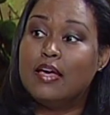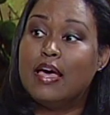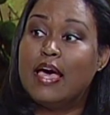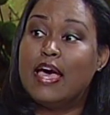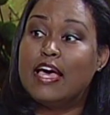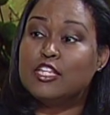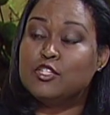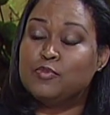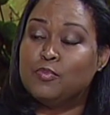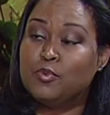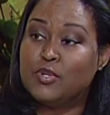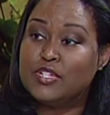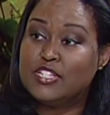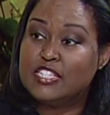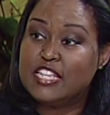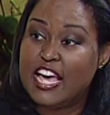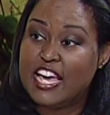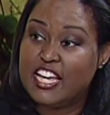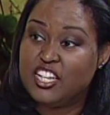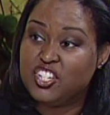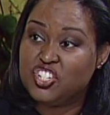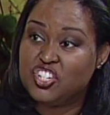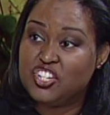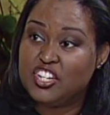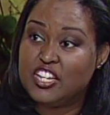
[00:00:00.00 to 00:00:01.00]

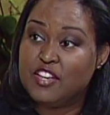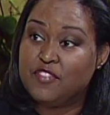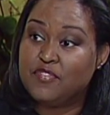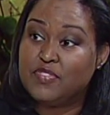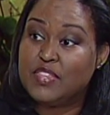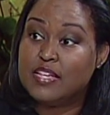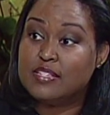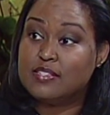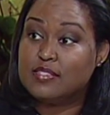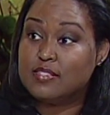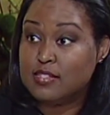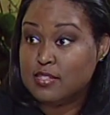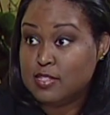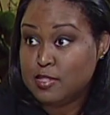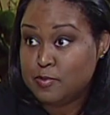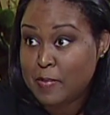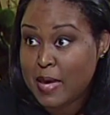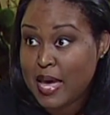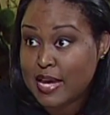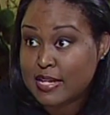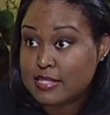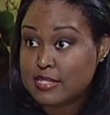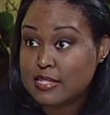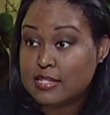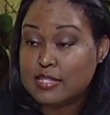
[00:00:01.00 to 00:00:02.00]
exploitation if they
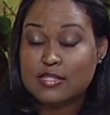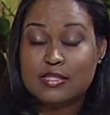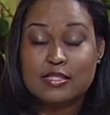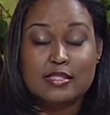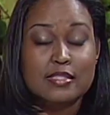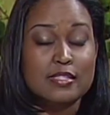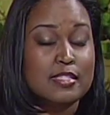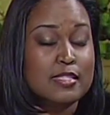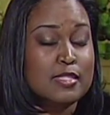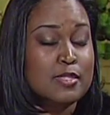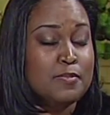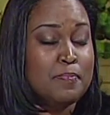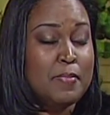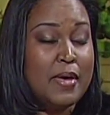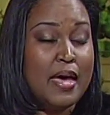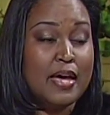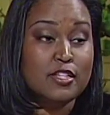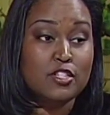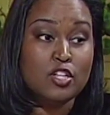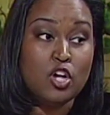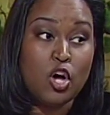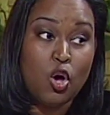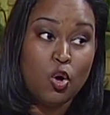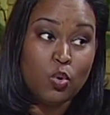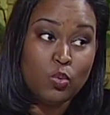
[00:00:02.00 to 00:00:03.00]
suspect it.
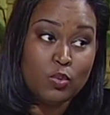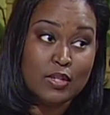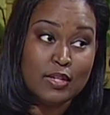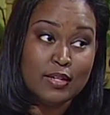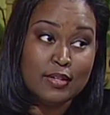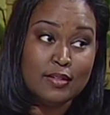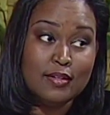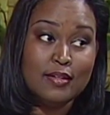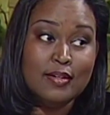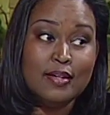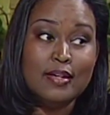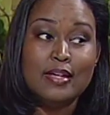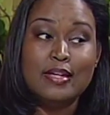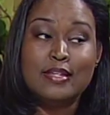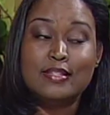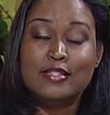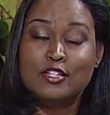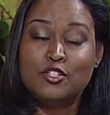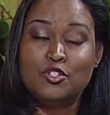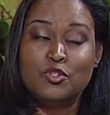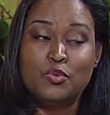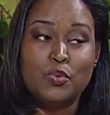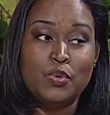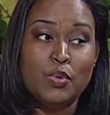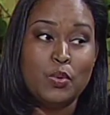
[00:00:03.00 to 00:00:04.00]
Suspect only. It
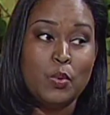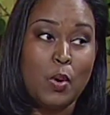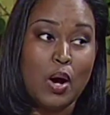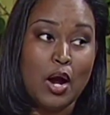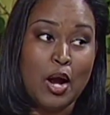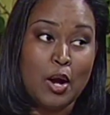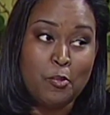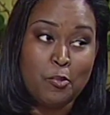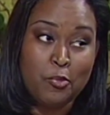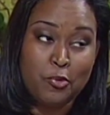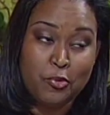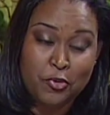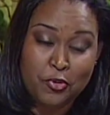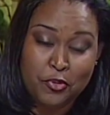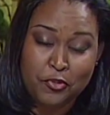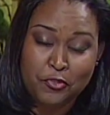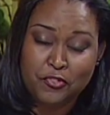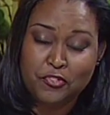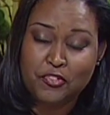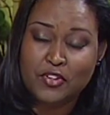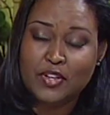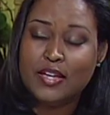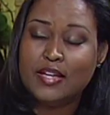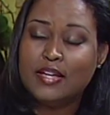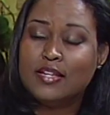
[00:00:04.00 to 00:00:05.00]
doesn't require proof.
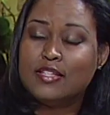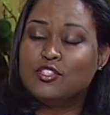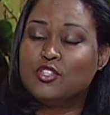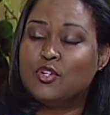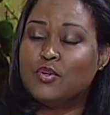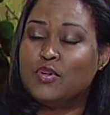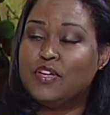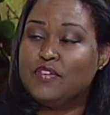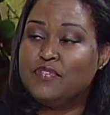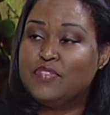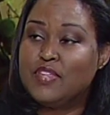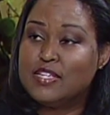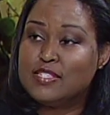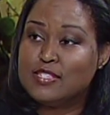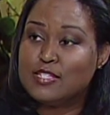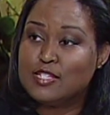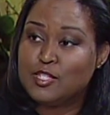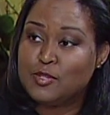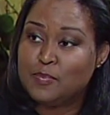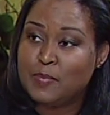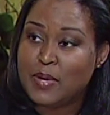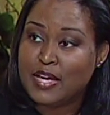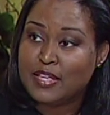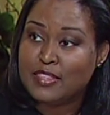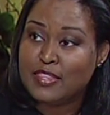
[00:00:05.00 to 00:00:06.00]
So if they
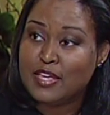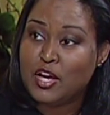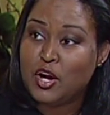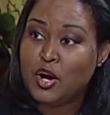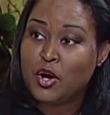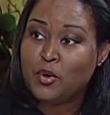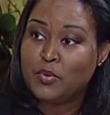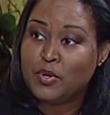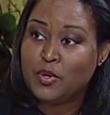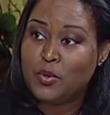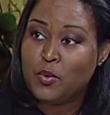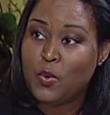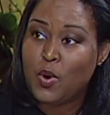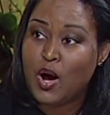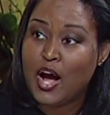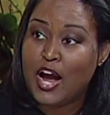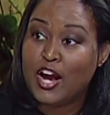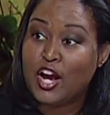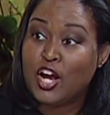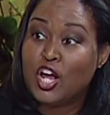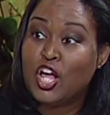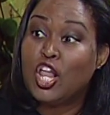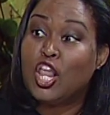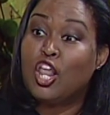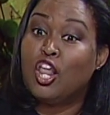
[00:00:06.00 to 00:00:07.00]
suspect, they are
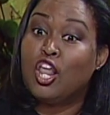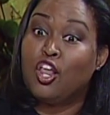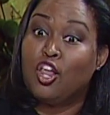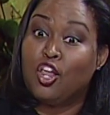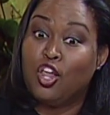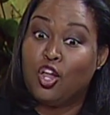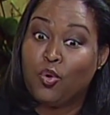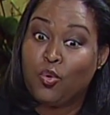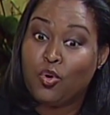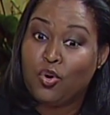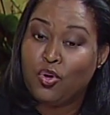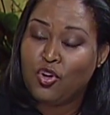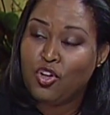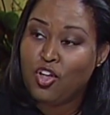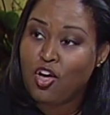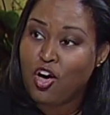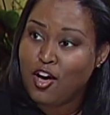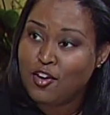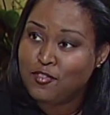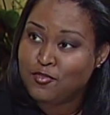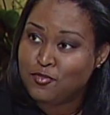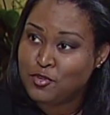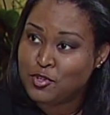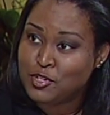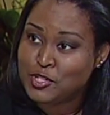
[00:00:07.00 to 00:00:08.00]
required. Local law
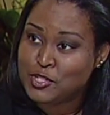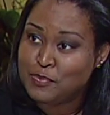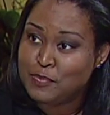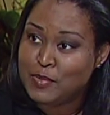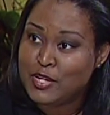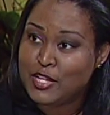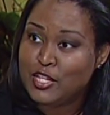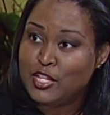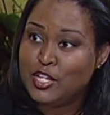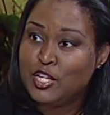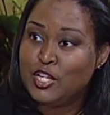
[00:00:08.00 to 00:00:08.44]
enforcement.